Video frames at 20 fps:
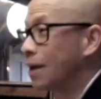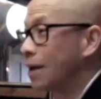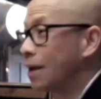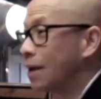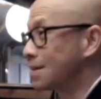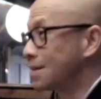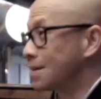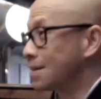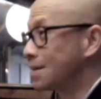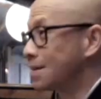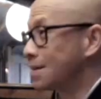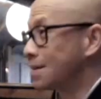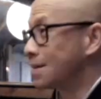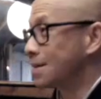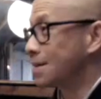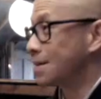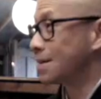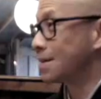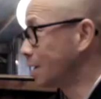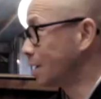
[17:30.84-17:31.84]
kind of
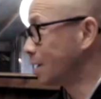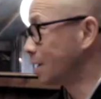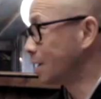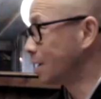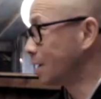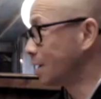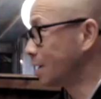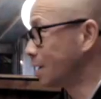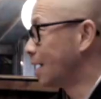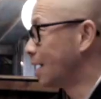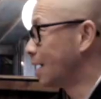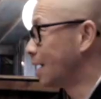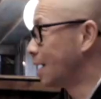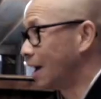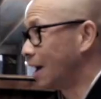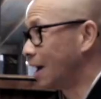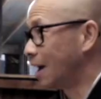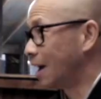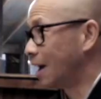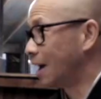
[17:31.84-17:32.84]
gave away the
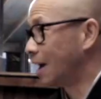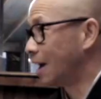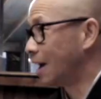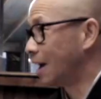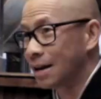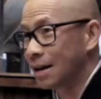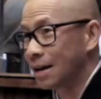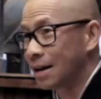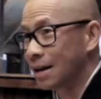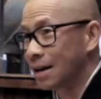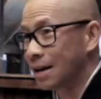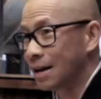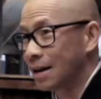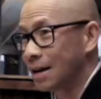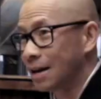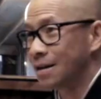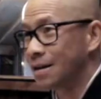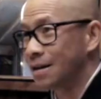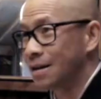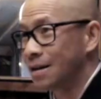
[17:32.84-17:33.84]
secret,
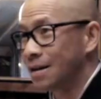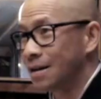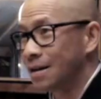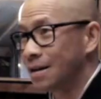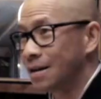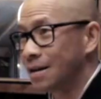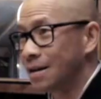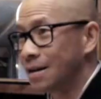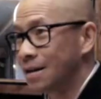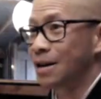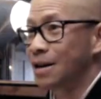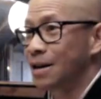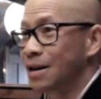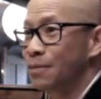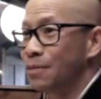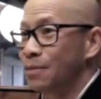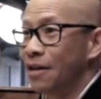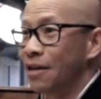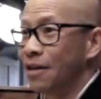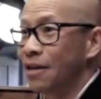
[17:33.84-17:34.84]
and
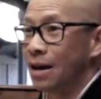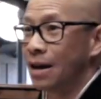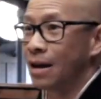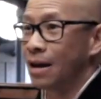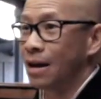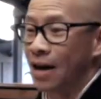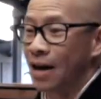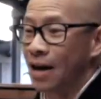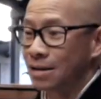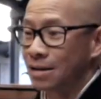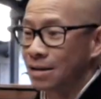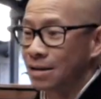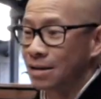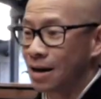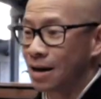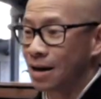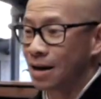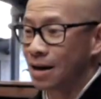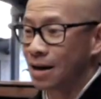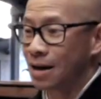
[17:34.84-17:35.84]
said to
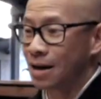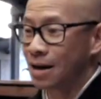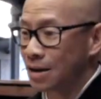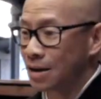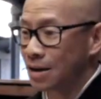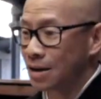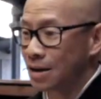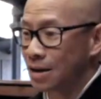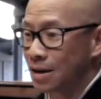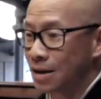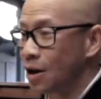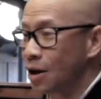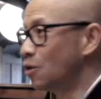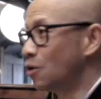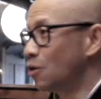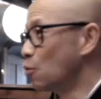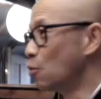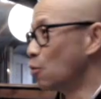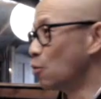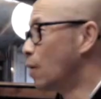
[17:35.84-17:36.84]
him at that
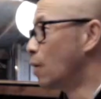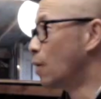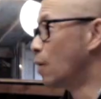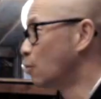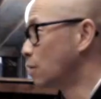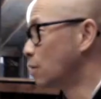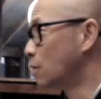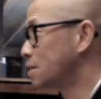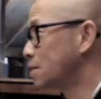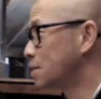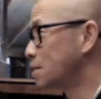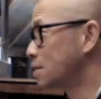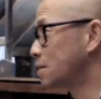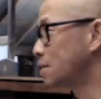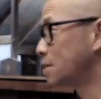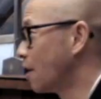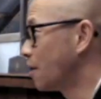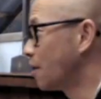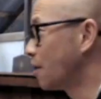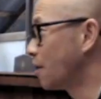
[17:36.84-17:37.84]
time, he said,
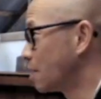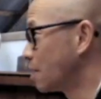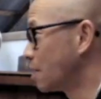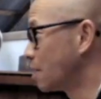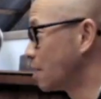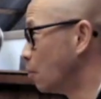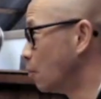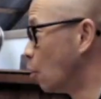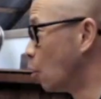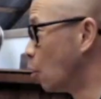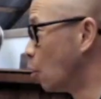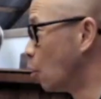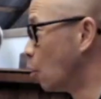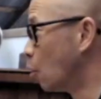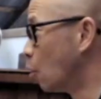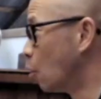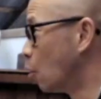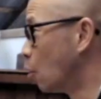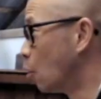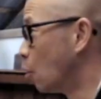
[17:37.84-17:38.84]
"Your mother
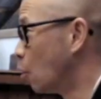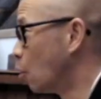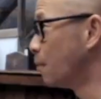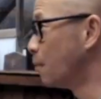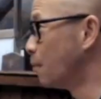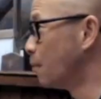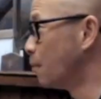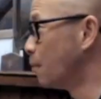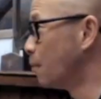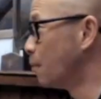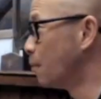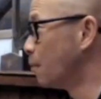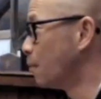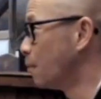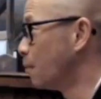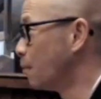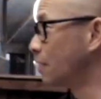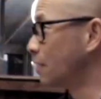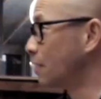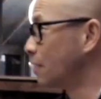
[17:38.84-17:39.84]
was nothing more
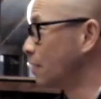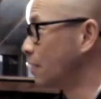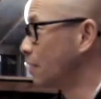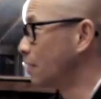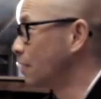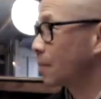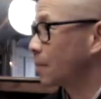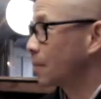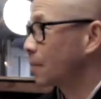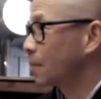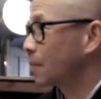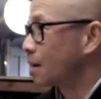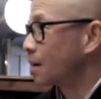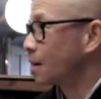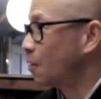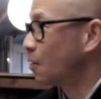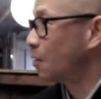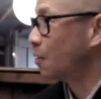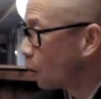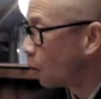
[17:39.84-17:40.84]
than a
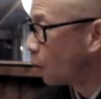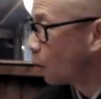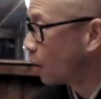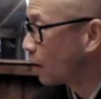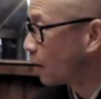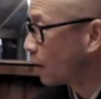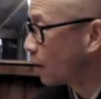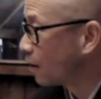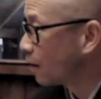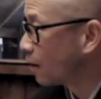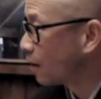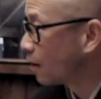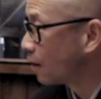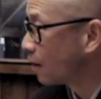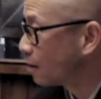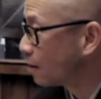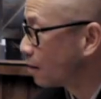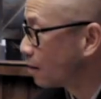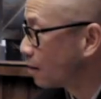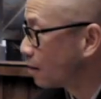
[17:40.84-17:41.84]
maidservant."
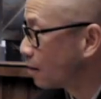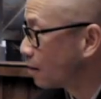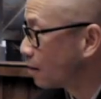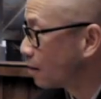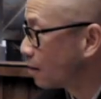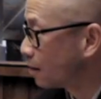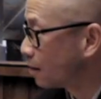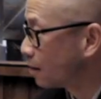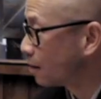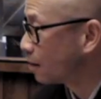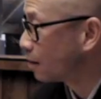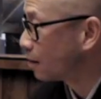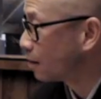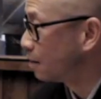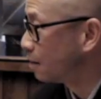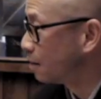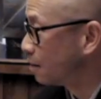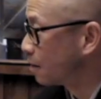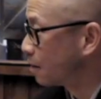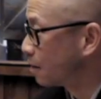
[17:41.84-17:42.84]
And boy,
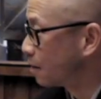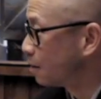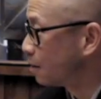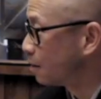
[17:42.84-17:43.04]
the